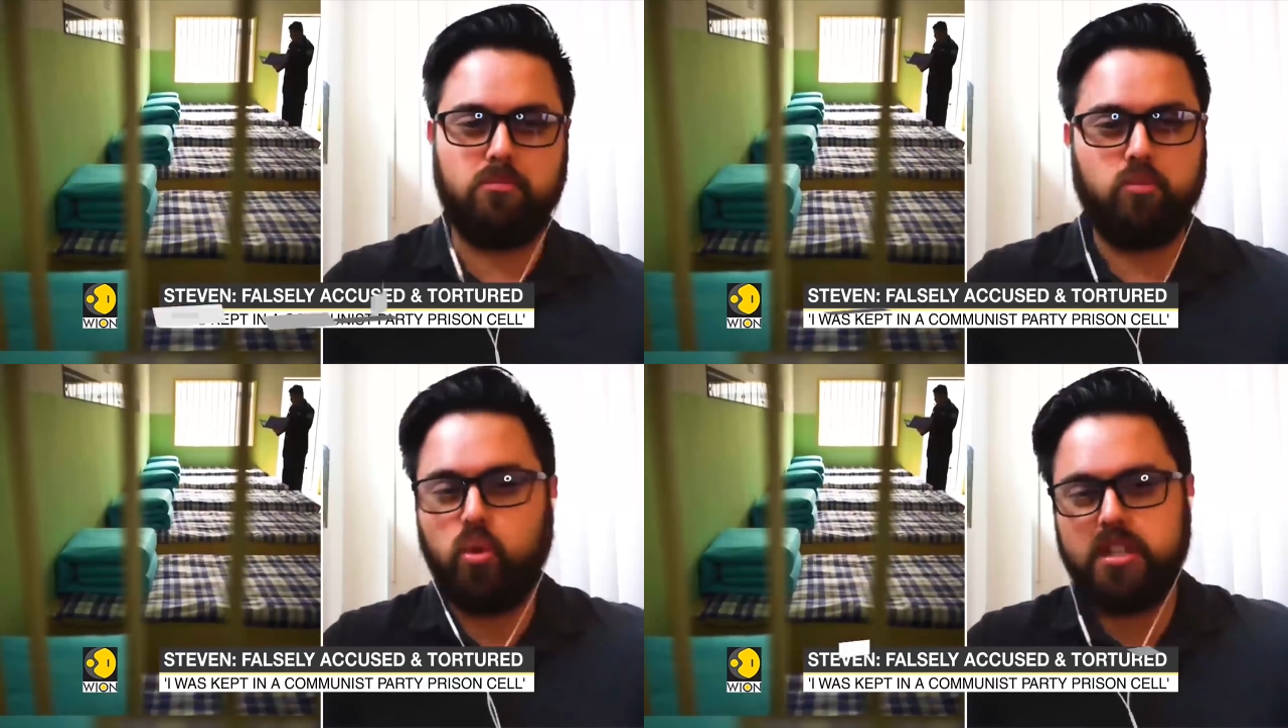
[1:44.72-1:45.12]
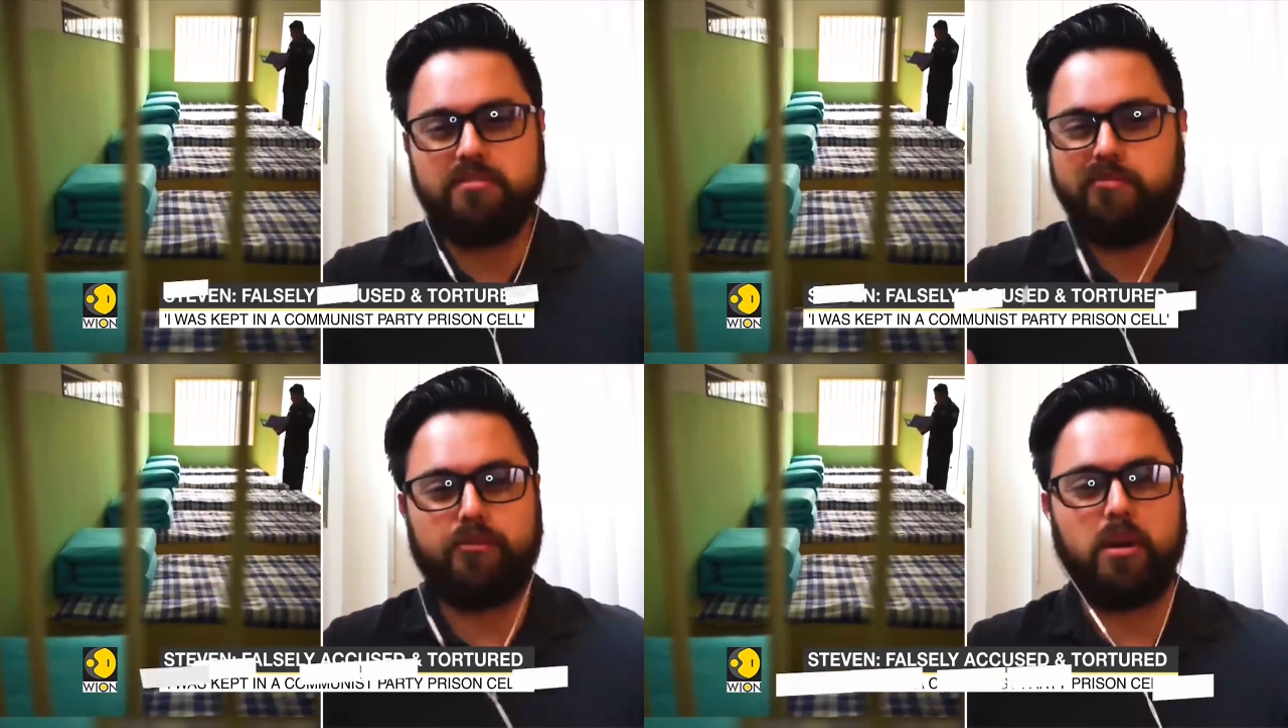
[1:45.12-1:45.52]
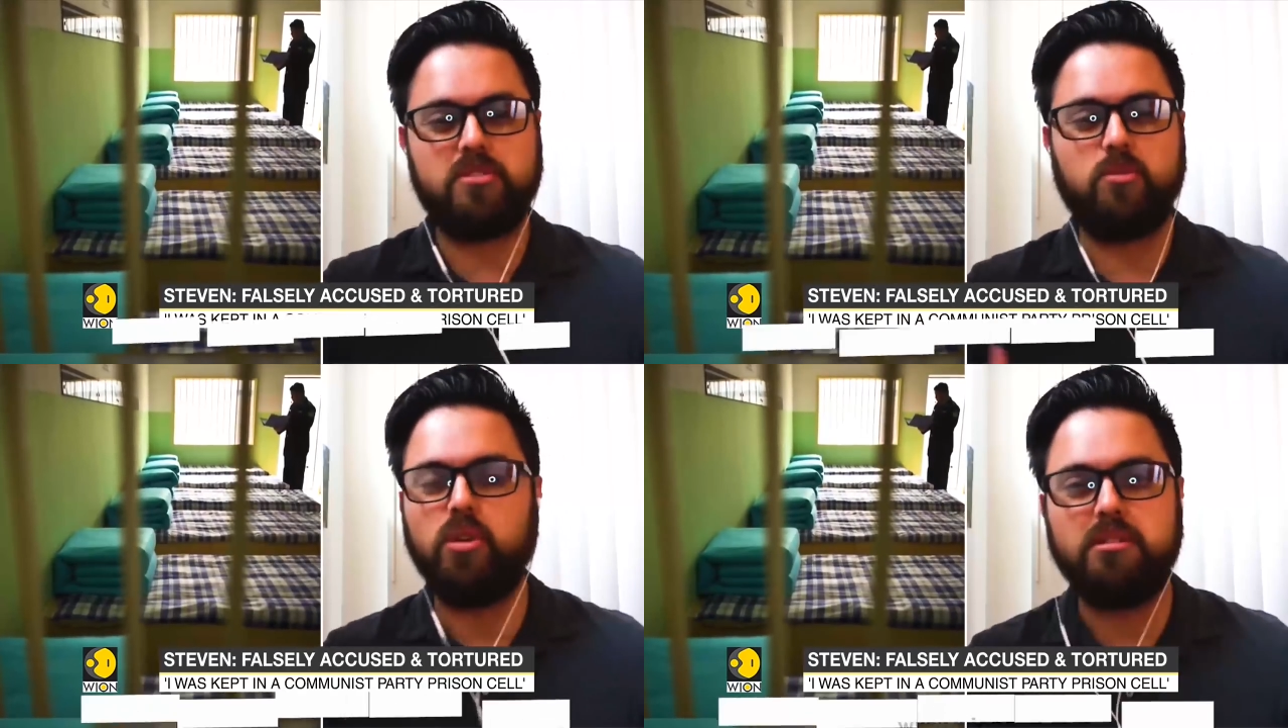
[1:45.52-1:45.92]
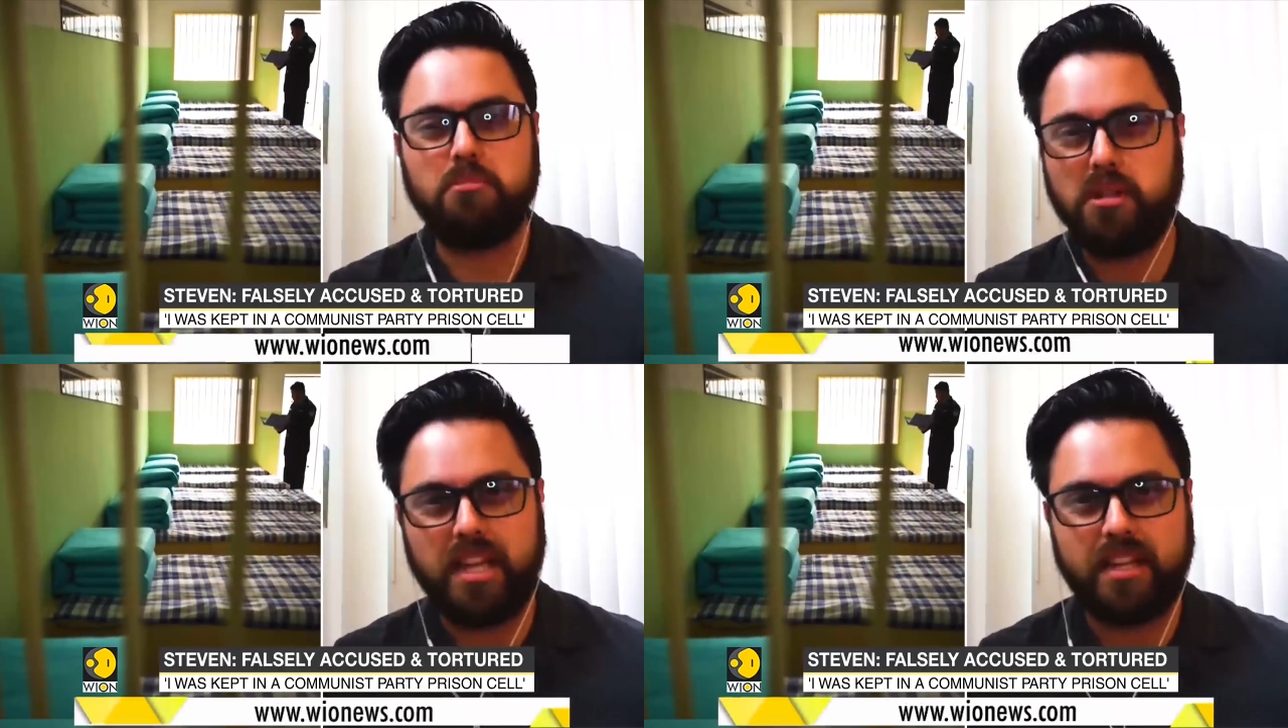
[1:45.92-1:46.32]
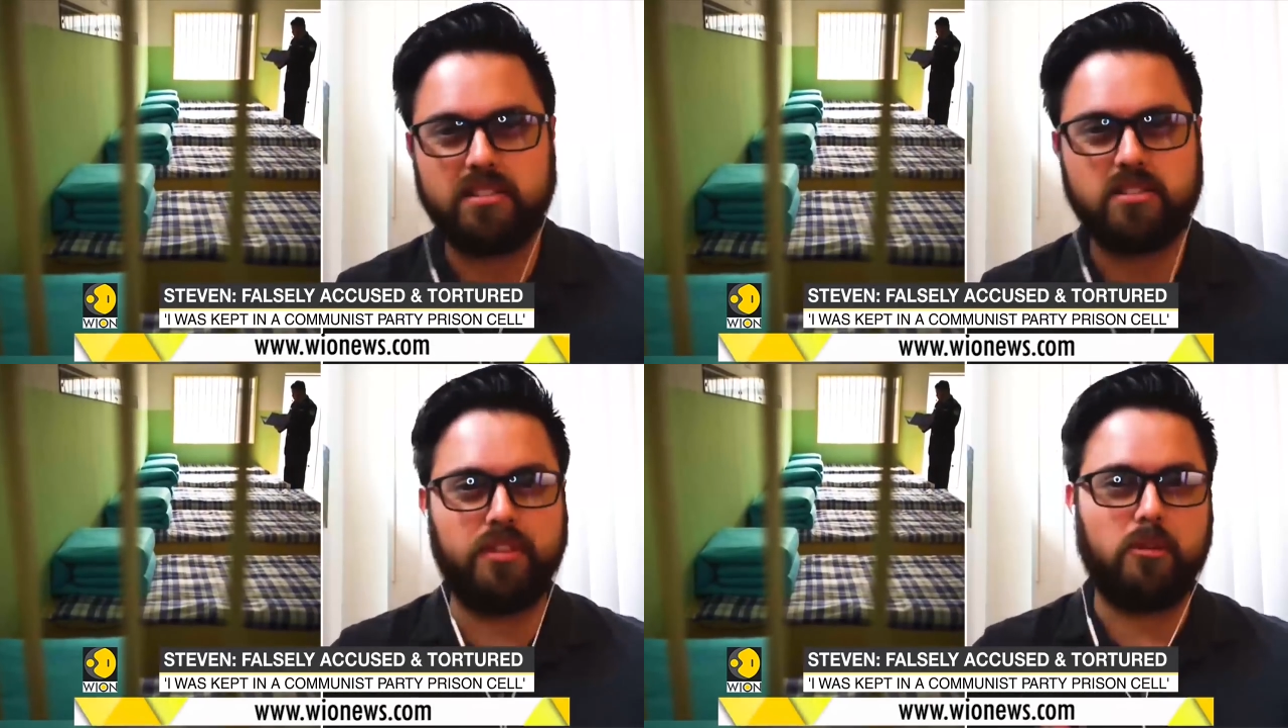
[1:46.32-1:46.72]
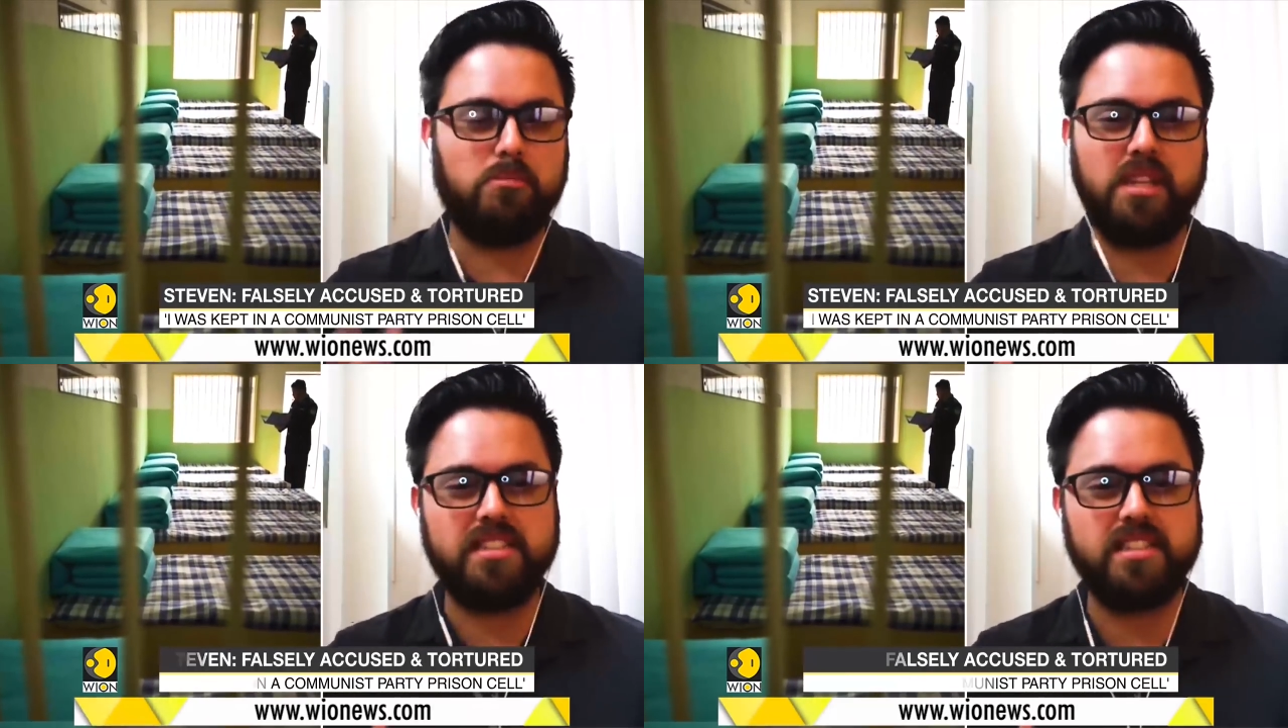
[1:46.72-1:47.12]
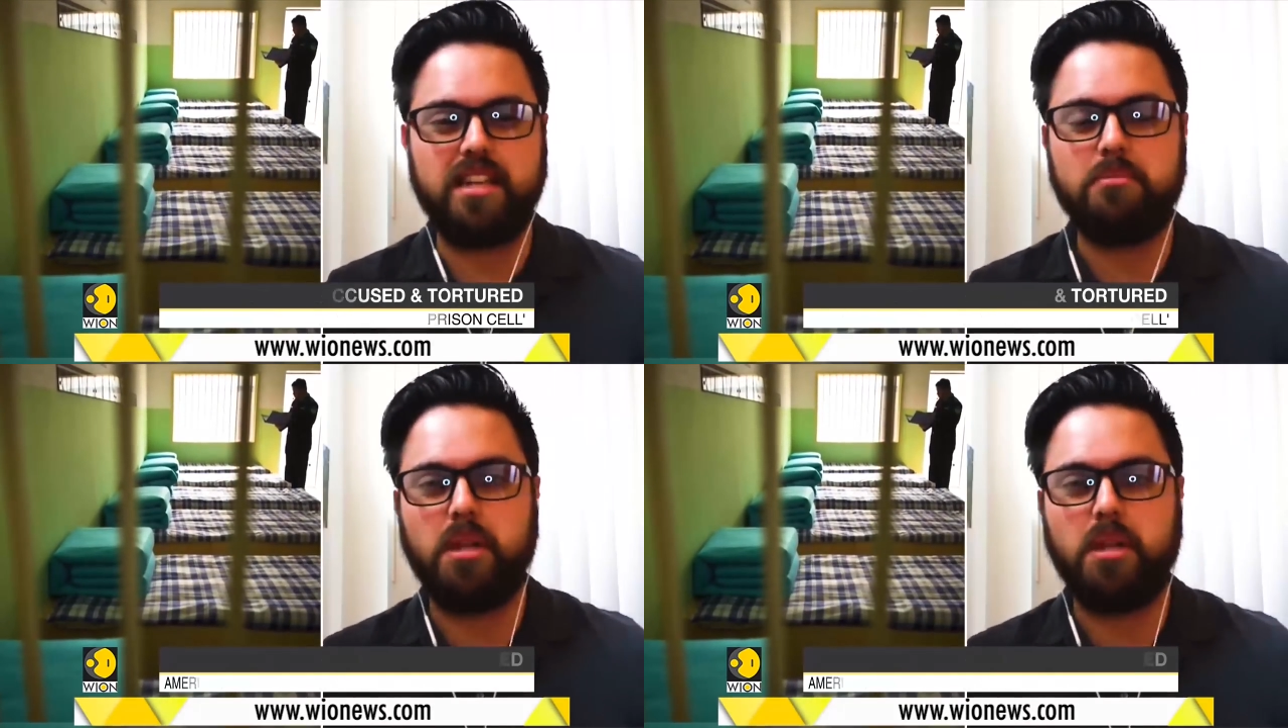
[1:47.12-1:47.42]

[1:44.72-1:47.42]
wooden frozen wooden planks with our bloodstained